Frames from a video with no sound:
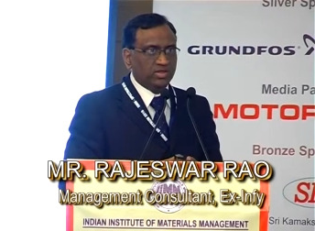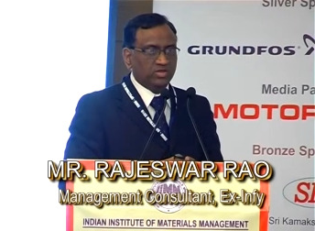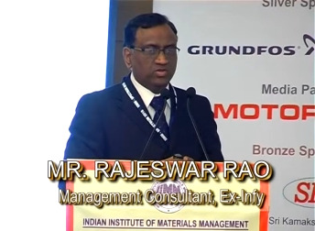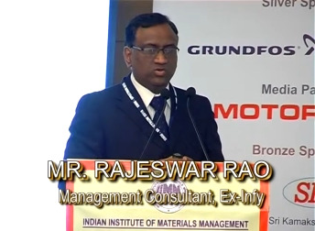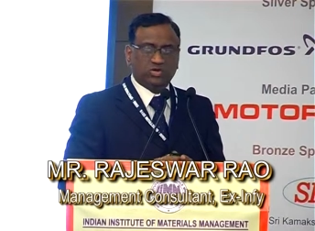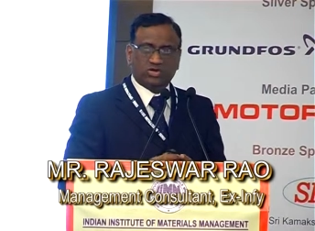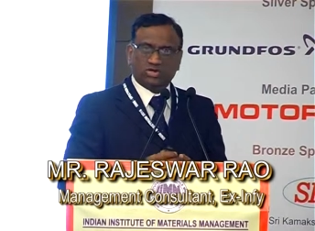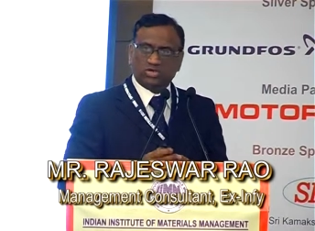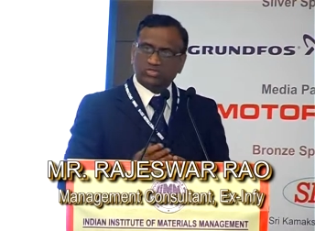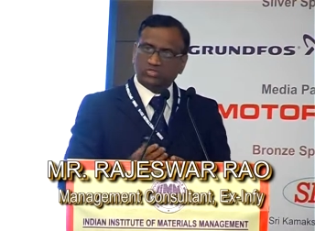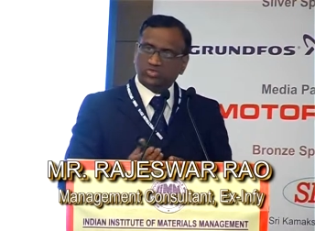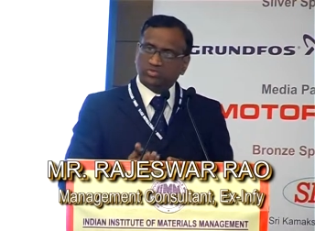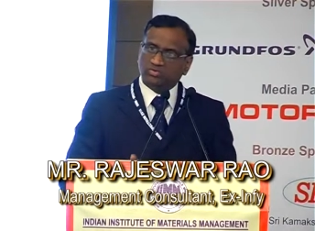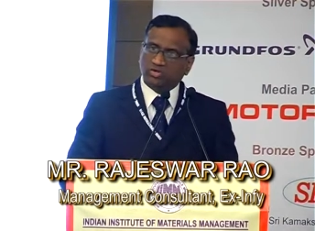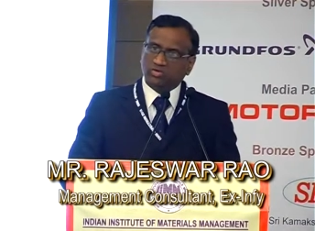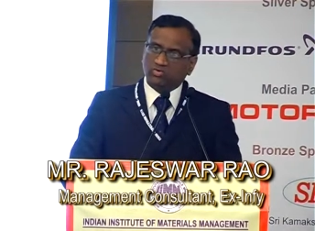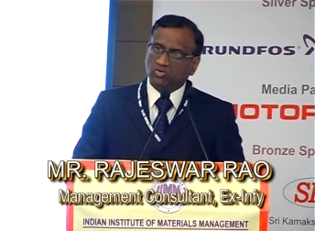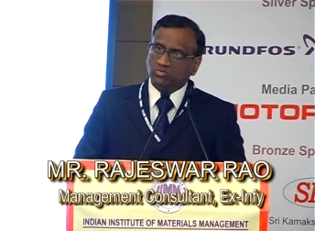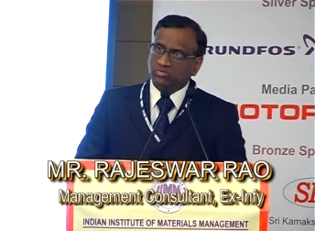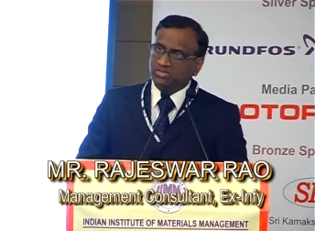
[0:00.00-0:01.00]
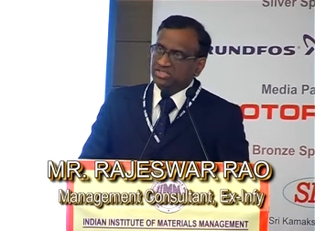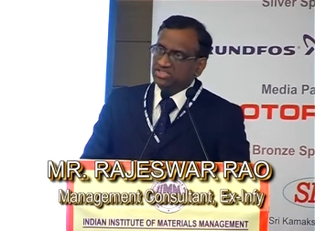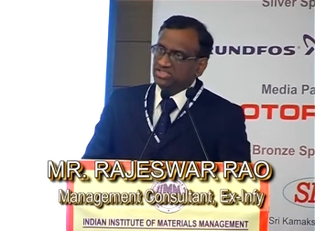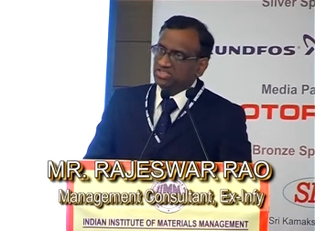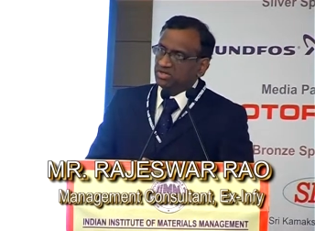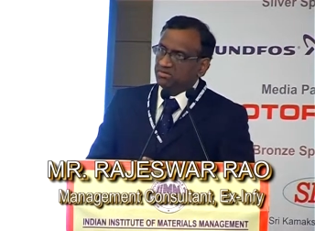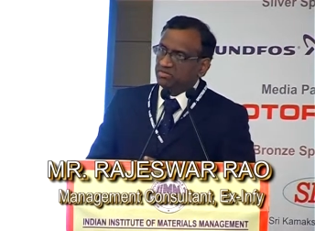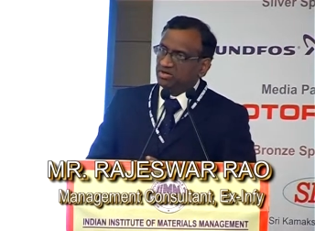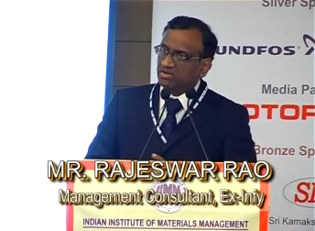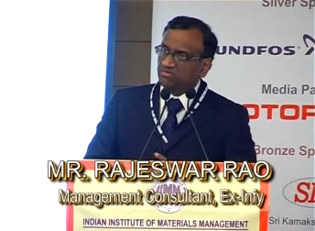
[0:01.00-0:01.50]
Your consumer could be the
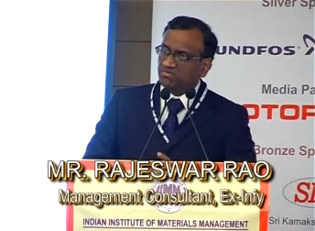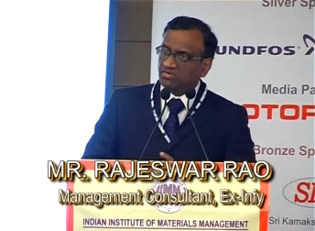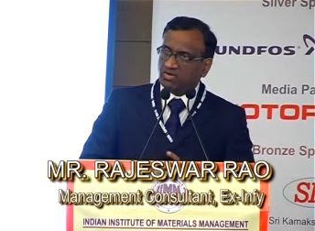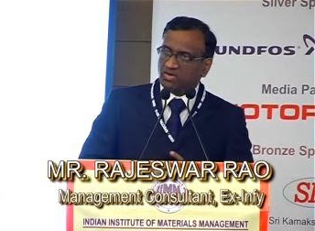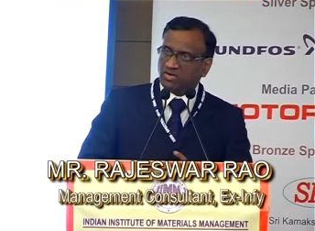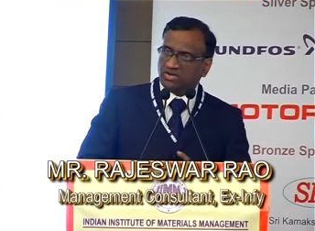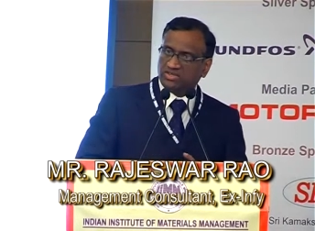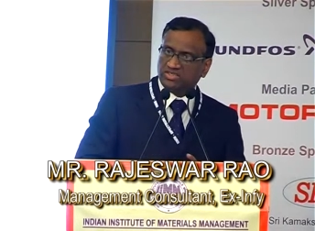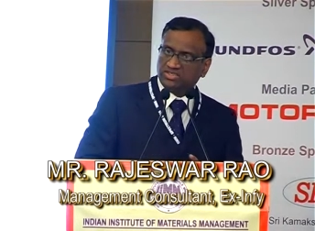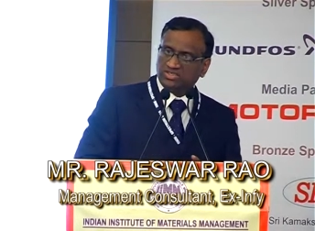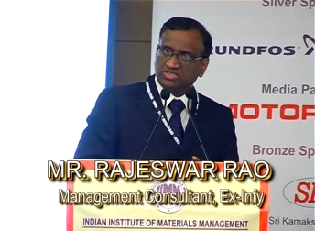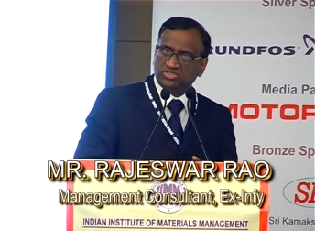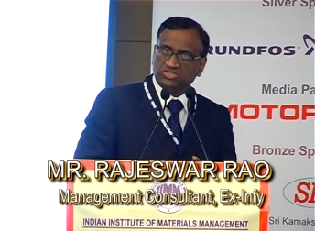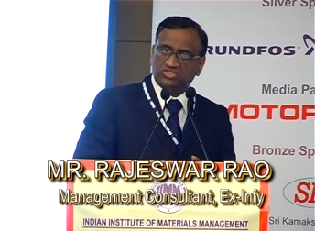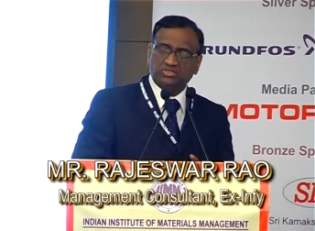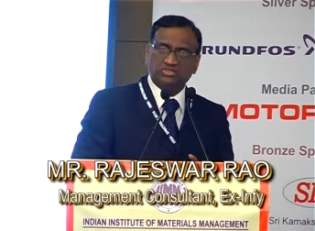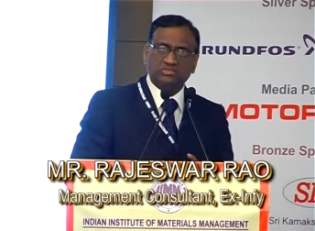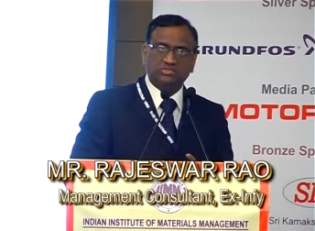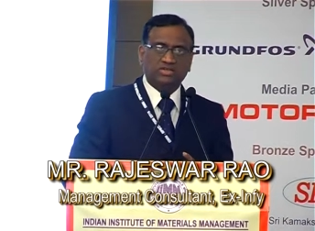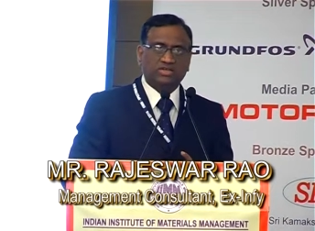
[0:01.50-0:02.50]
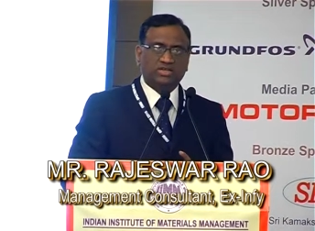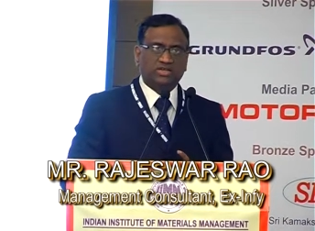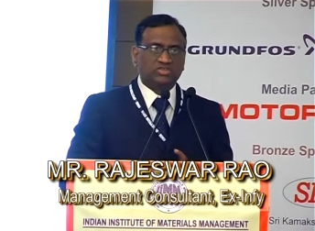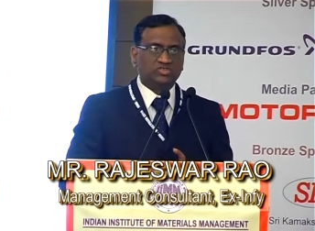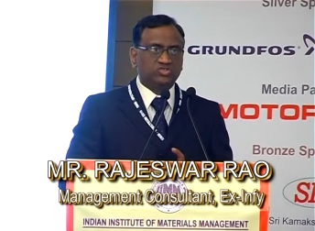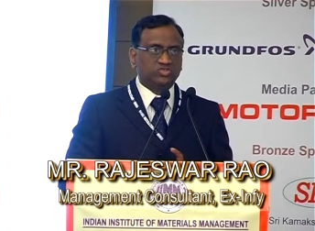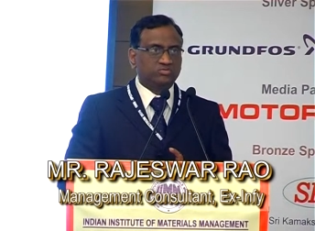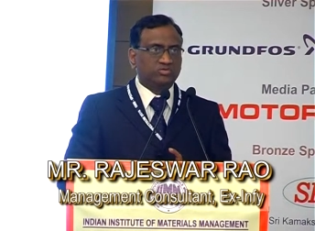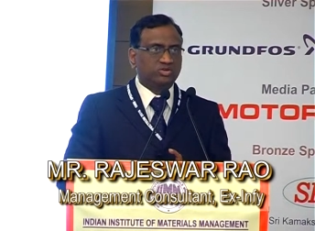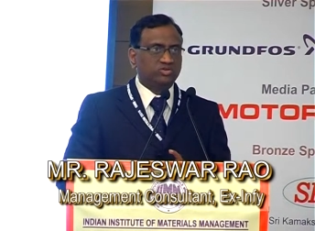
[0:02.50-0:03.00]
chairman of an organization, a
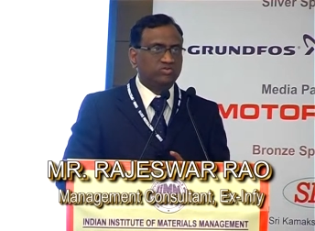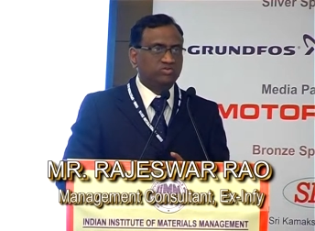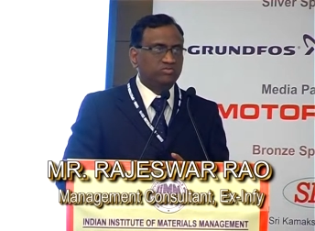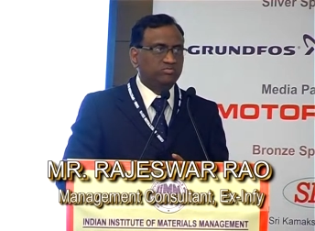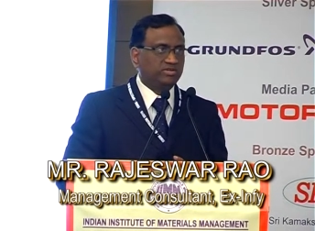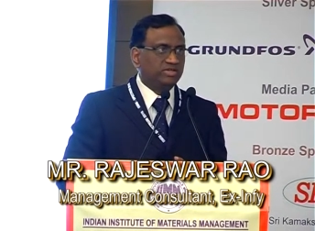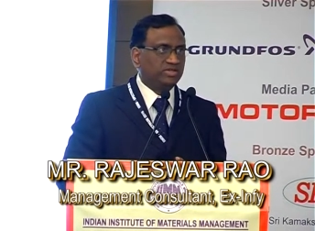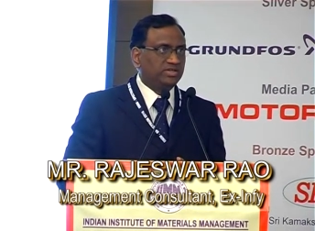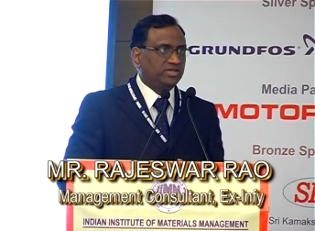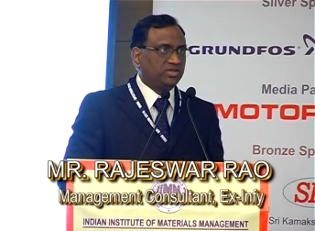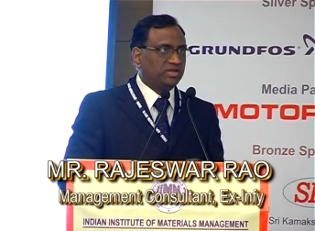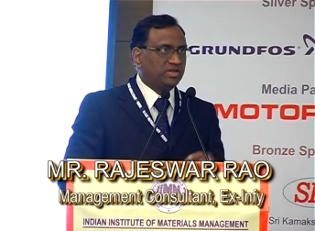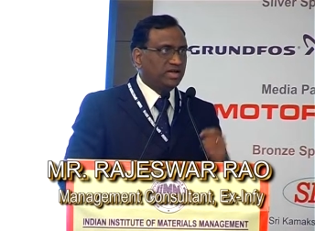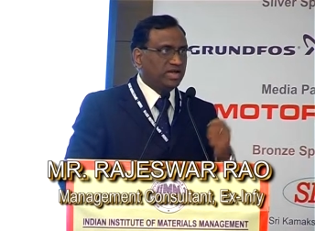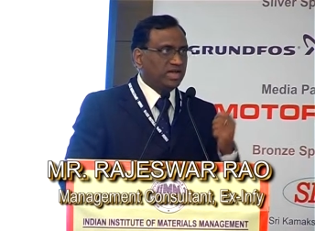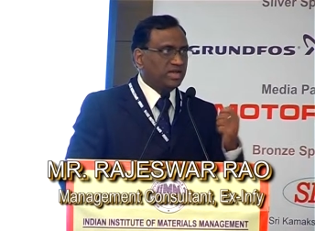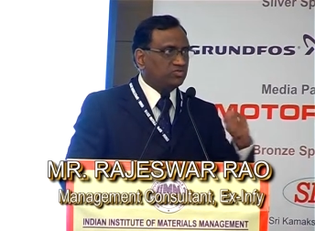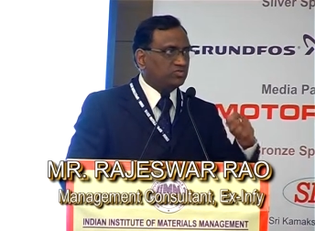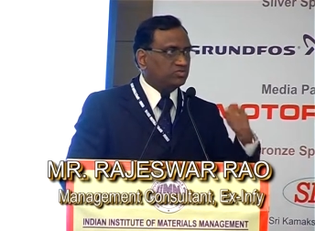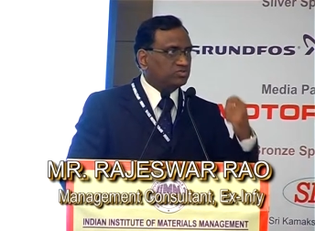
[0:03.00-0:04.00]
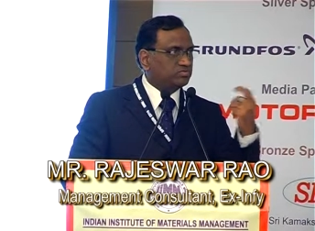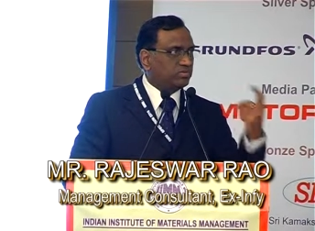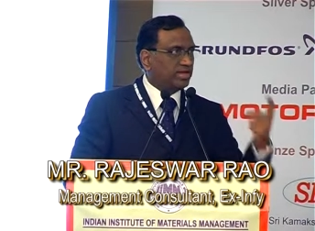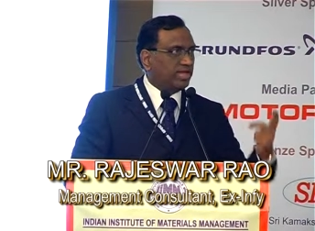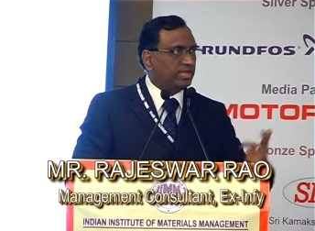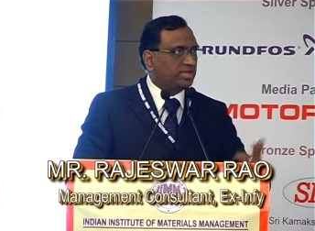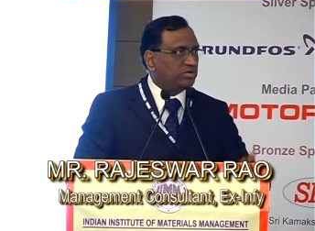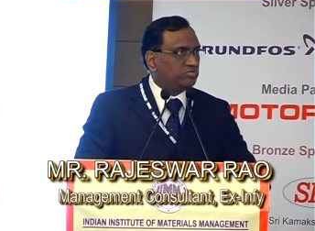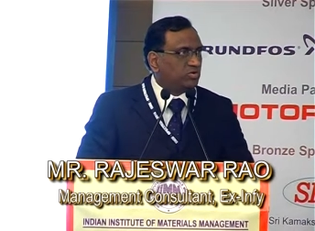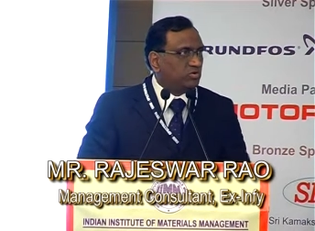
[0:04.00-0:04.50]
consumer could be a guy who's
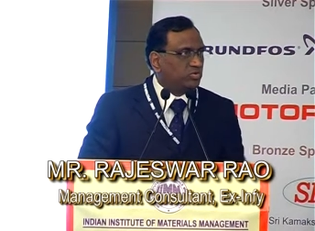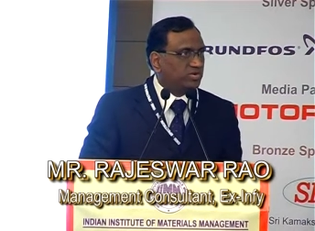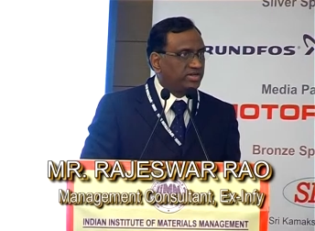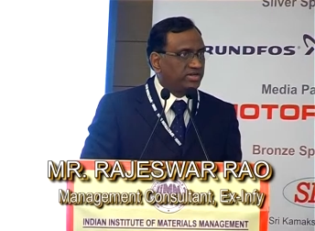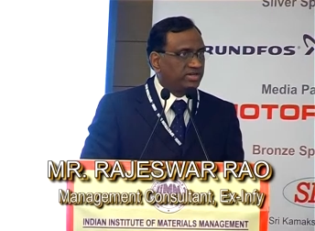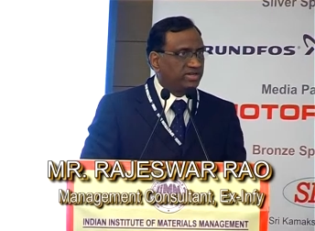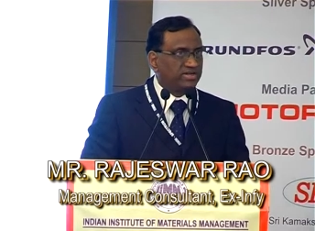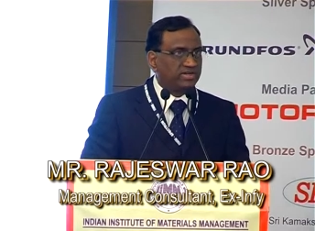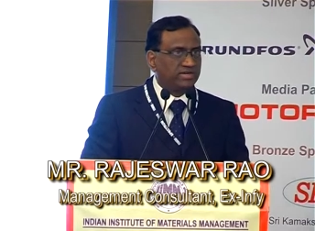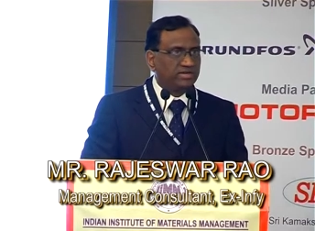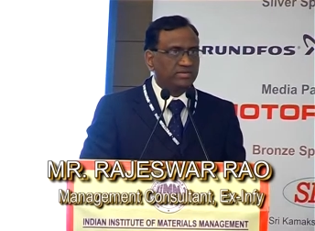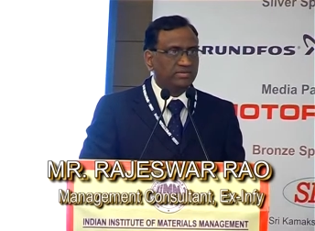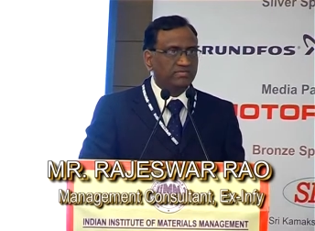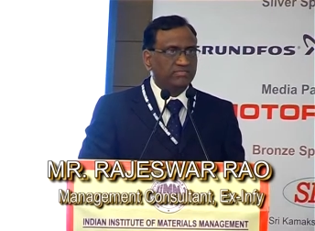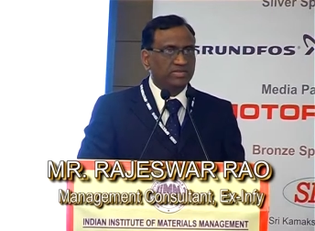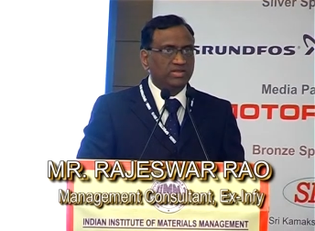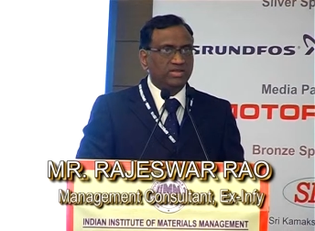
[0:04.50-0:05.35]
buying a movie ticket,